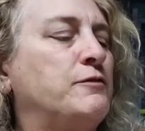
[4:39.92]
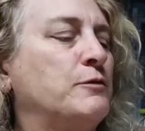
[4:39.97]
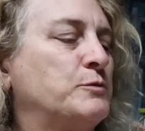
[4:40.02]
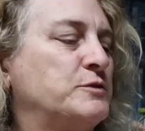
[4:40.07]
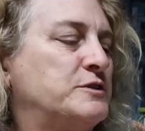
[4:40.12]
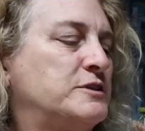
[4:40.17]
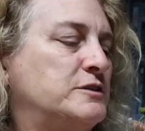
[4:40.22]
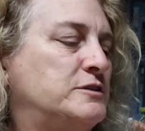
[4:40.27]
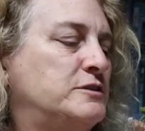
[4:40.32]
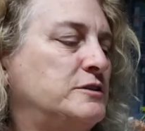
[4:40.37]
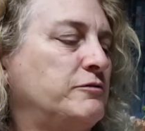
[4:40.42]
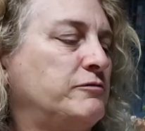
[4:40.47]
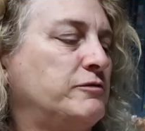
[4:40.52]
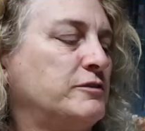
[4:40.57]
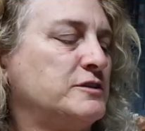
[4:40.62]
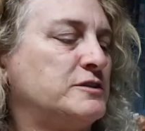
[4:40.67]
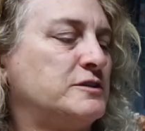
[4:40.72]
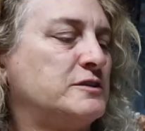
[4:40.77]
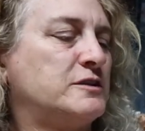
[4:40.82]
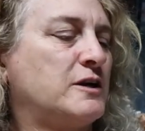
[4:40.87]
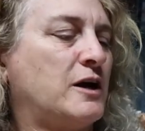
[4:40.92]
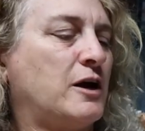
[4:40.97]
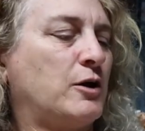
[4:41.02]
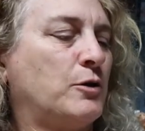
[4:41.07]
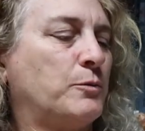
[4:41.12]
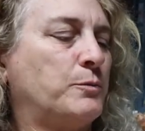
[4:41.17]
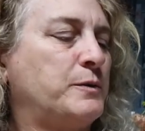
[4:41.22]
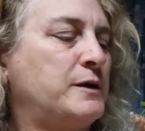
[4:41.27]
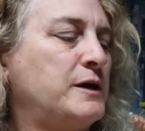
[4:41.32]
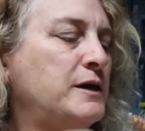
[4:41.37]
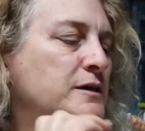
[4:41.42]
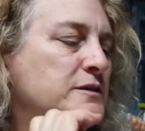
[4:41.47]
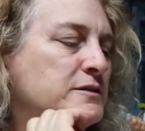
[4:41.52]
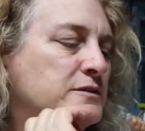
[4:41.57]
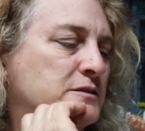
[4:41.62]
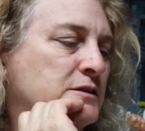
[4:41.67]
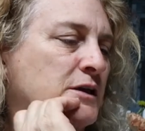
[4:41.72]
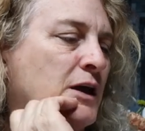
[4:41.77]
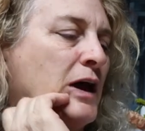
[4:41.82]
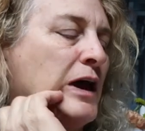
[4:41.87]
it was a different style
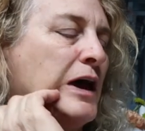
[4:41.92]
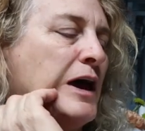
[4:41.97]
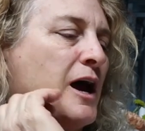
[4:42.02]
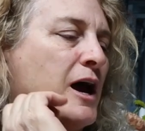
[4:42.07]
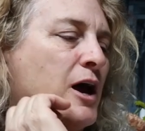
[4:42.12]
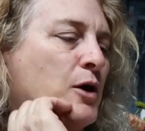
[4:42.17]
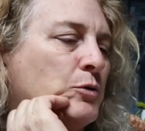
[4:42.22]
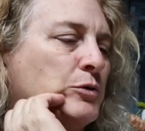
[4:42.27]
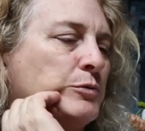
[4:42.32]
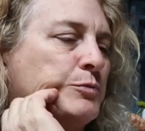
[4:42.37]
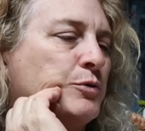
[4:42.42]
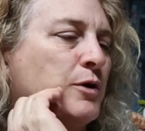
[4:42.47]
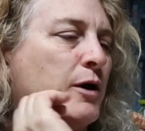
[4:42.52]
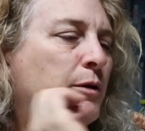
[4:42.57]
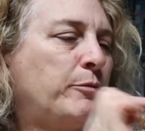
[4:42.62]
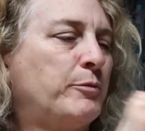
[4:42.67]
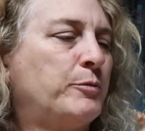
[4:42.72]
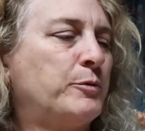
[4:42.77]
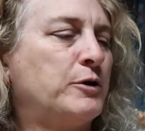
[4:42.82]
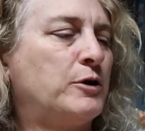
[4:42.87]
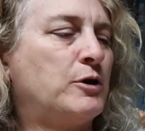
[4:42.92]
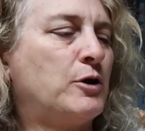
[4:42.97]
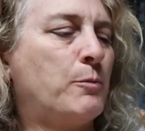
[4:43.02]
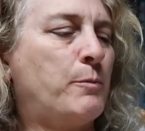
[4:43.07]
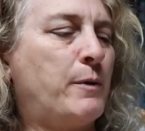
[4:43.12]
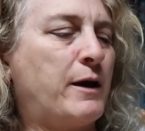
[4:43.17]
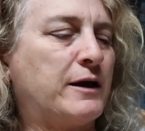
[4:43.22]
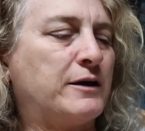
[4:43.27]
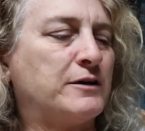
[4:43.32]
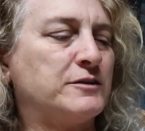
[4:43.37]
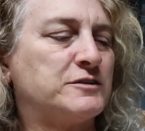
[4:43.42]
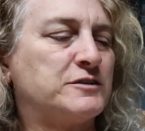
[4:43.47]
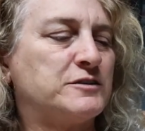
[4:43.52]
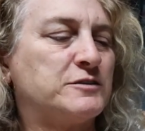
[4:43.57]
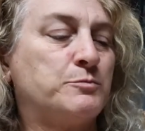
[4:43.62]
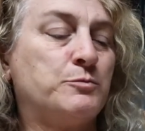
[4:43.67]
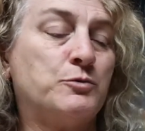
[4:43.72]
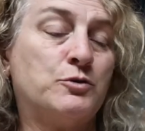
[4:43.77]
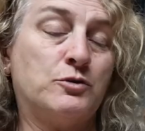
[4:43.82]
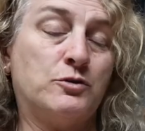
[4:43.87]
piece, I would probably go back and
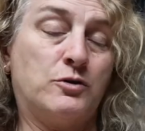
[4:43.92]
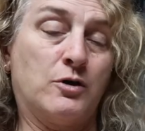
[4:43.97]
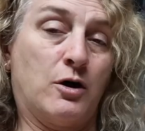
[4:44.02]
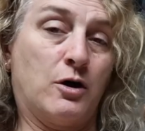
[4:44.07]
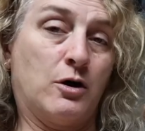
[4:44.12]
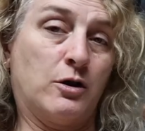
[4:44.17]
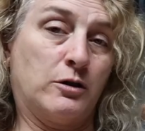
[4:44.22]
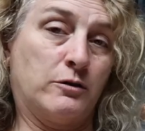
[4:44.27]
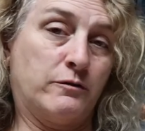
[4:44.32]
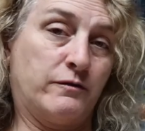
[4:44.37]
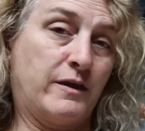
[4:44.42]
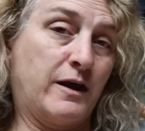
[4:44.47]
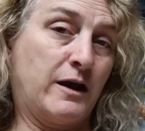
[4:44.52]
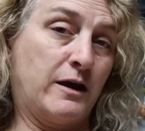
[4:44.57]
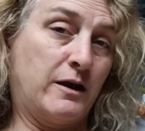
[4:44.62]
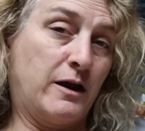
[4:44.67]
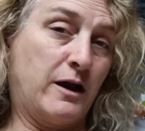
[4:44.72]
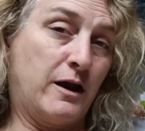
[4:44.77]
smooth all of that